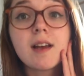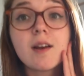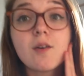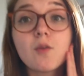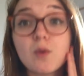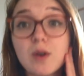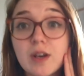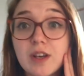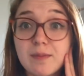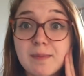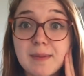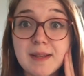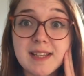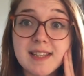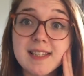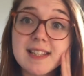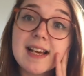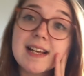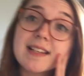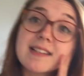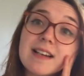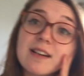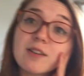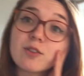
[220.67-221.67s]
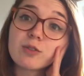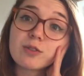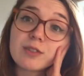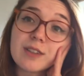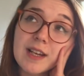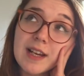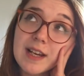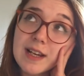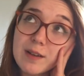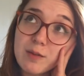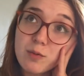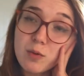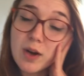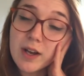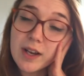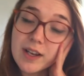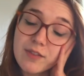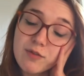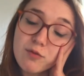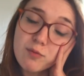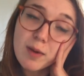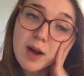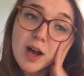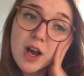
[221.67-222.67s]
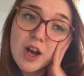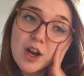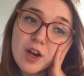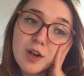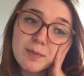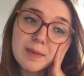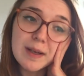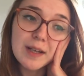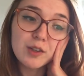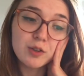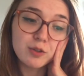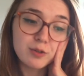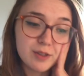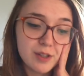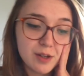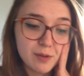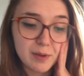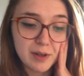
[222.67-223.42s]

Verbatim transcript: when you've been sat down all day working from home and also